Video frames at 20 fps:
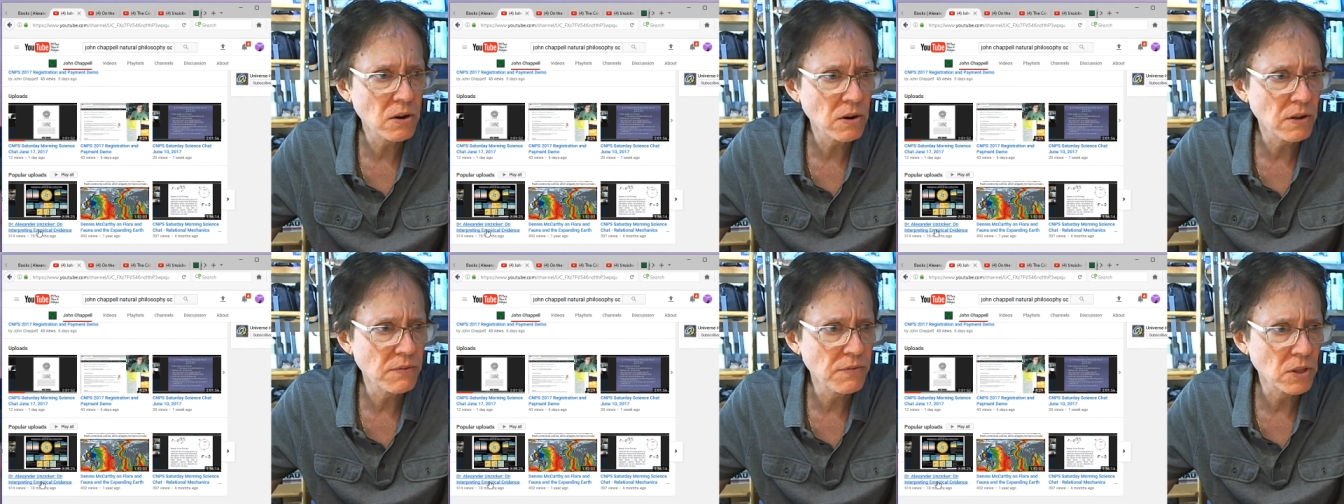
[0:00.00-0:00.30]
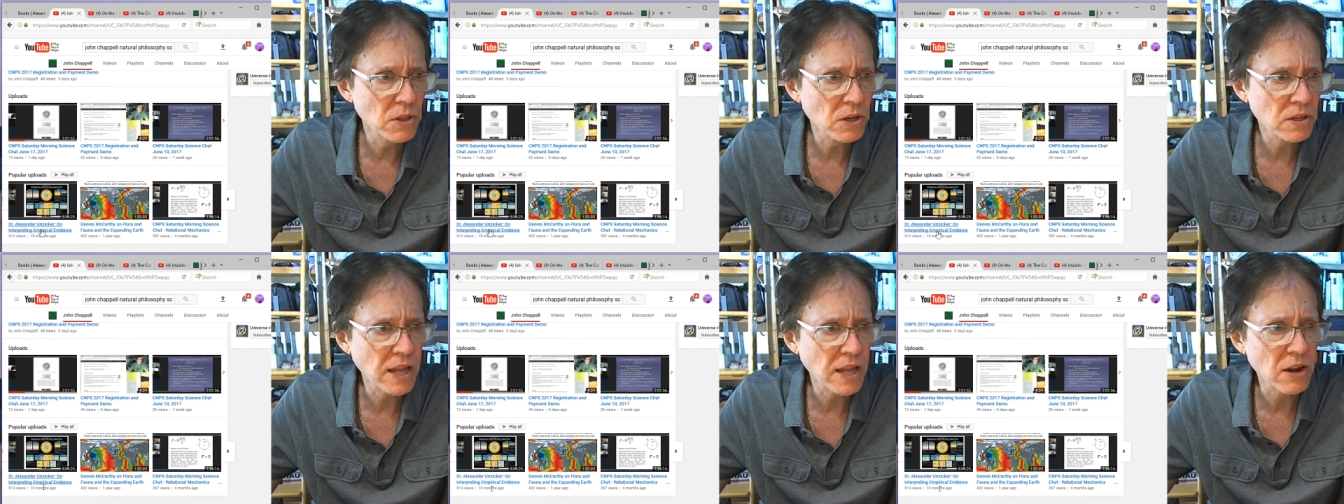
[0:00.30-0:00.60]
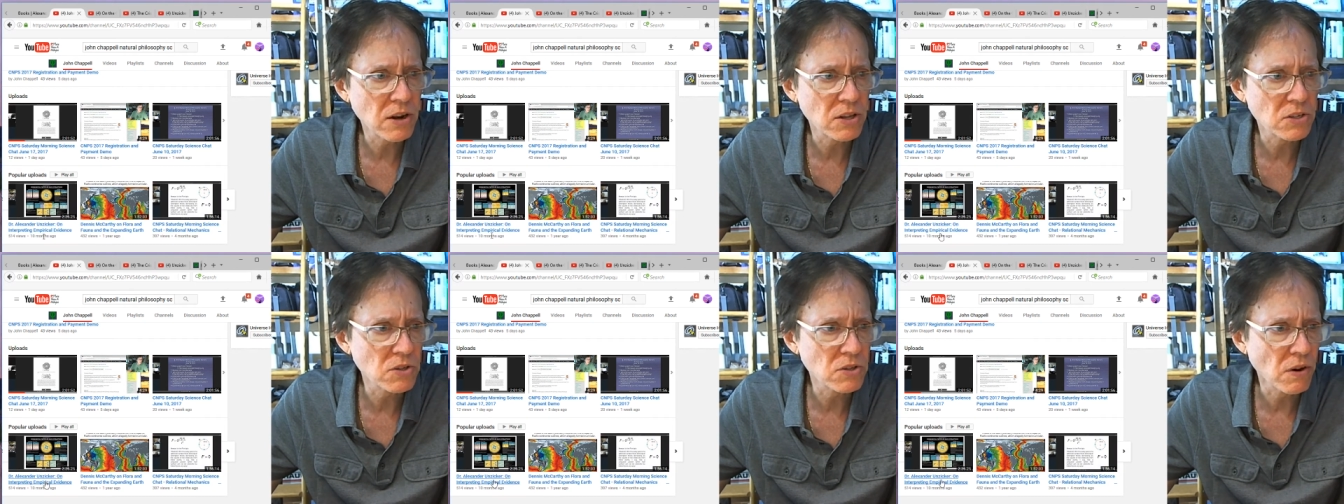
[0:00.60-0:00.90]
If you look
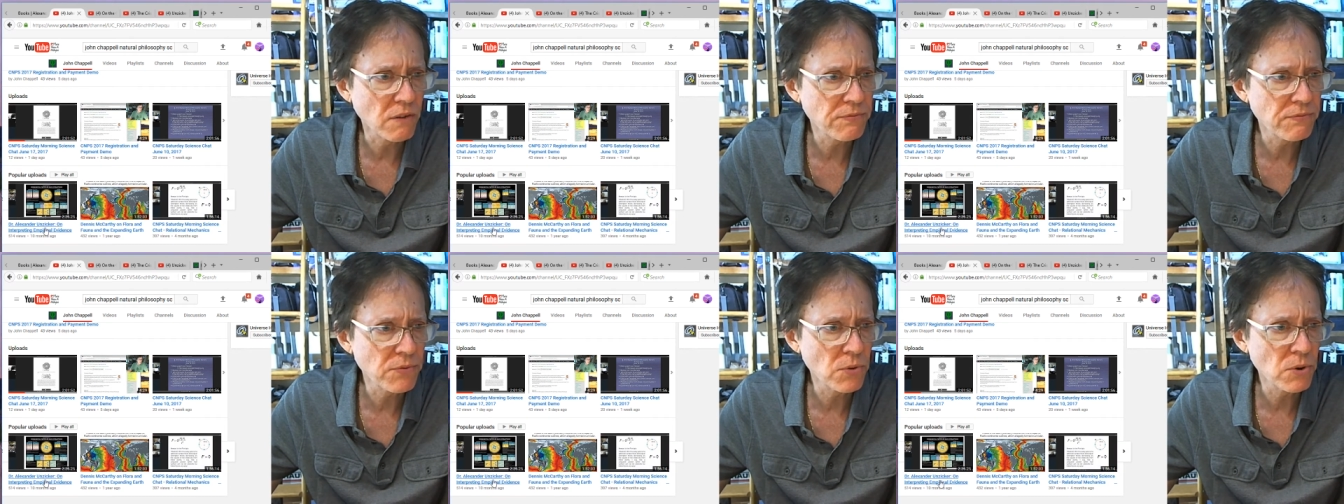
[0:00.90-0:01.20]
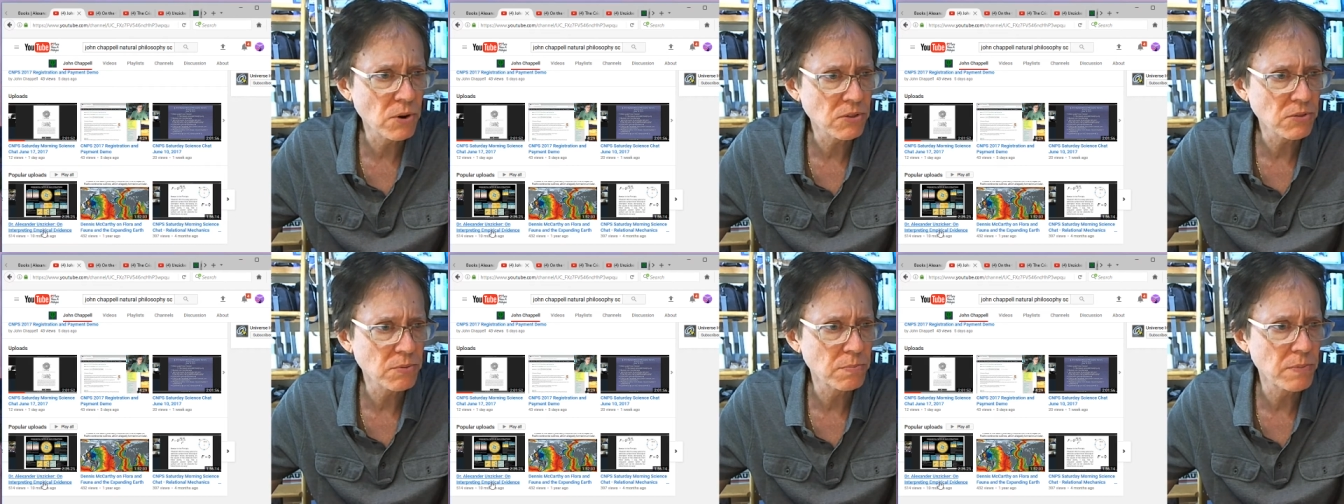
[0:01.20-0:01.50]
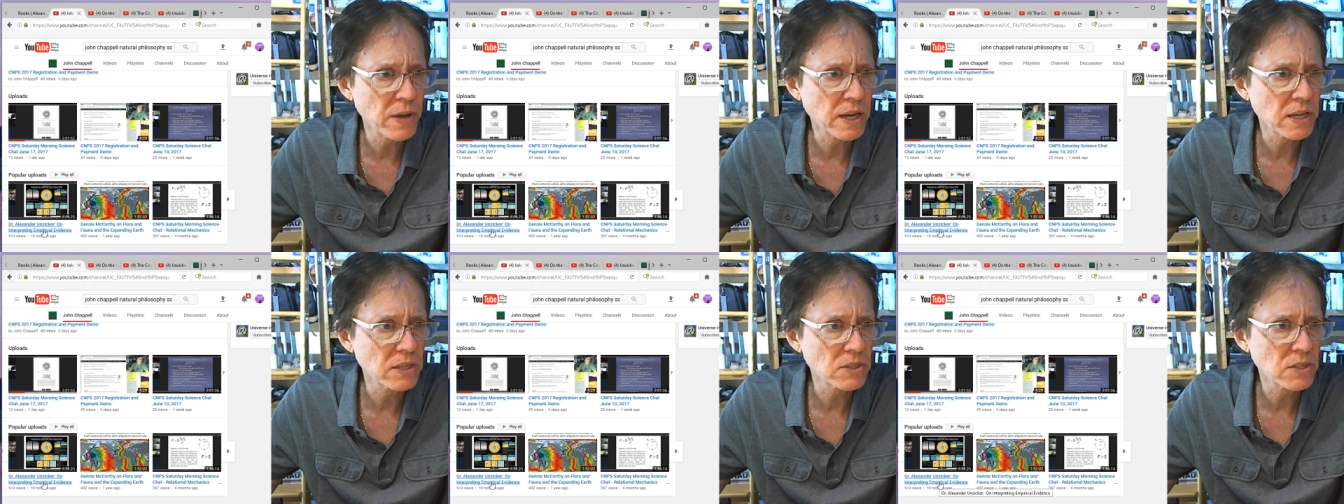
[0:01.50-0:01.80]
down, it's our fourth
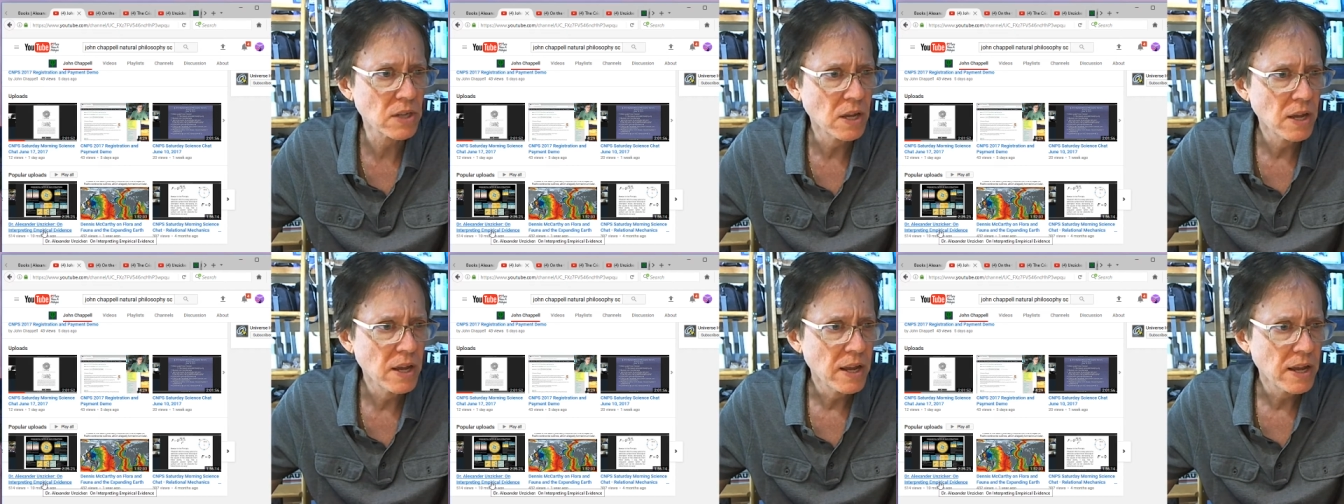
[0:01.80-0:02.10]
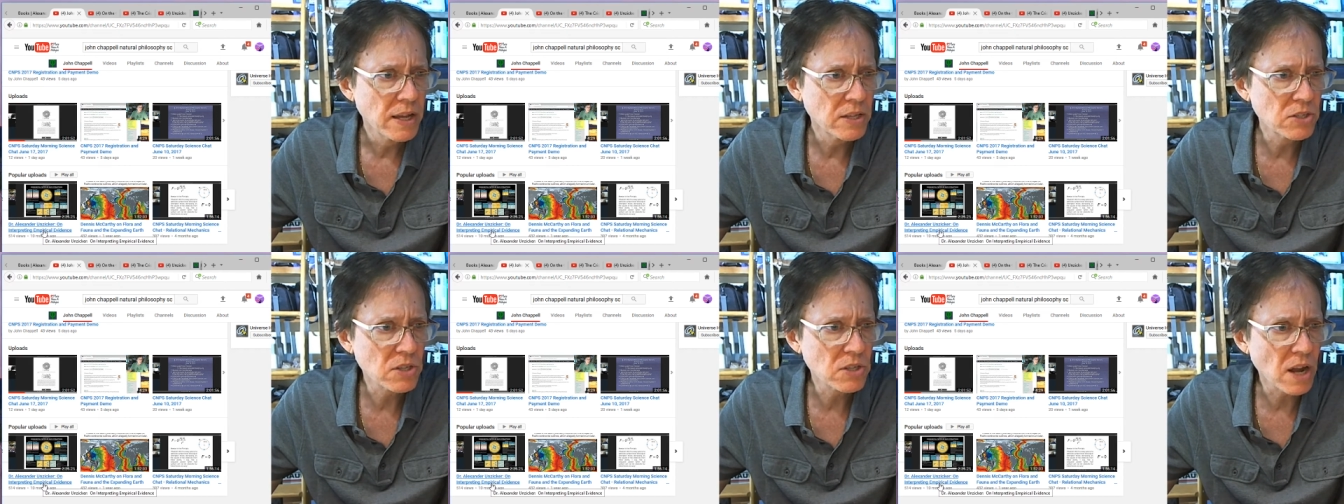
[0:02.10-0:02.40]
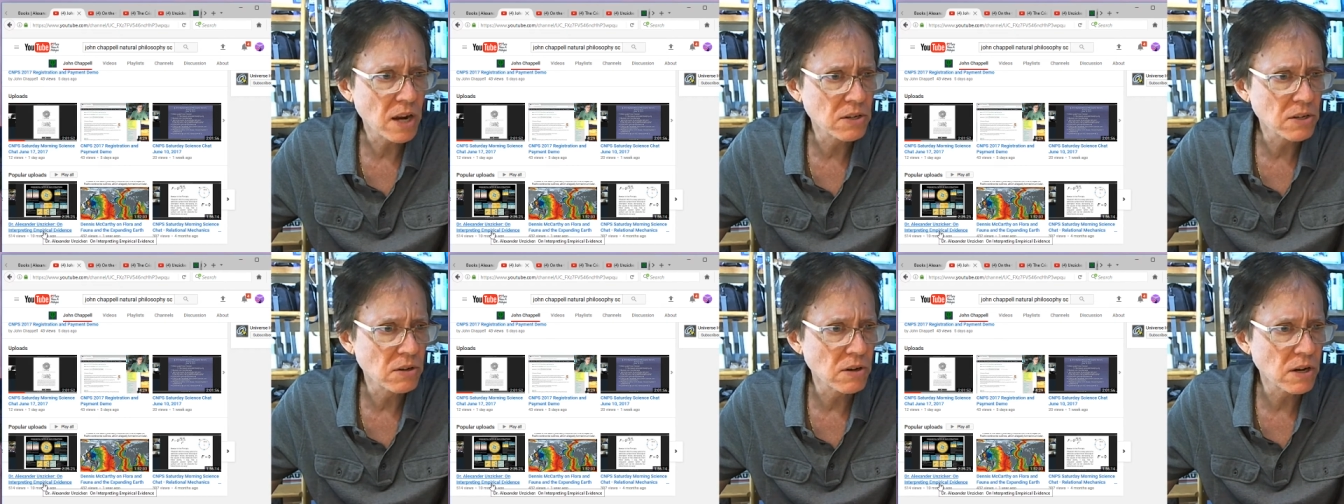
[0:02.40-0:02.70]
biggest. It's
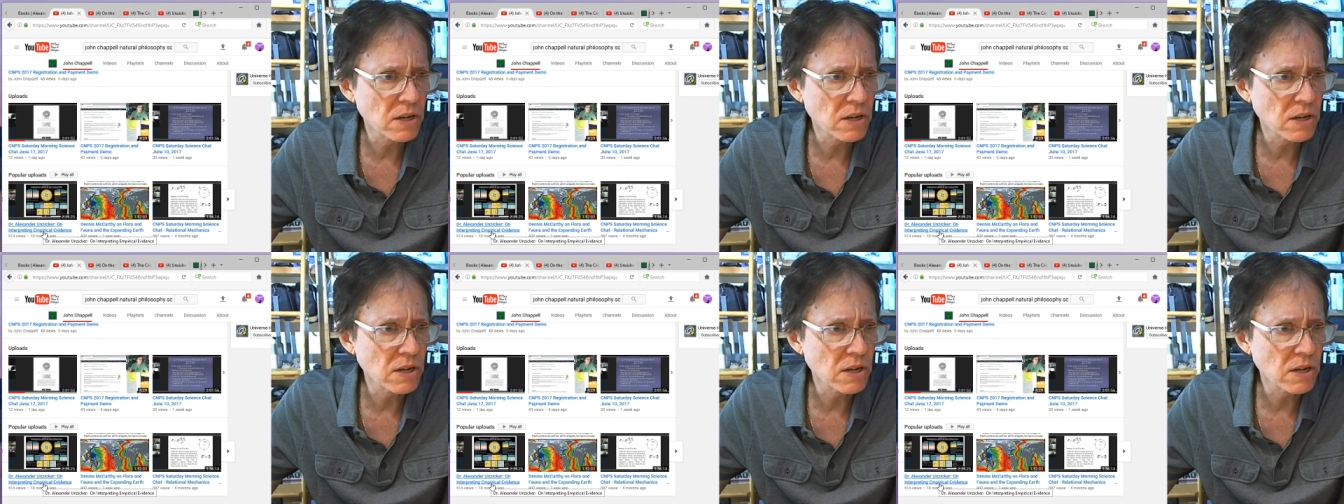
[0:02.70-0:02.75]
Dr.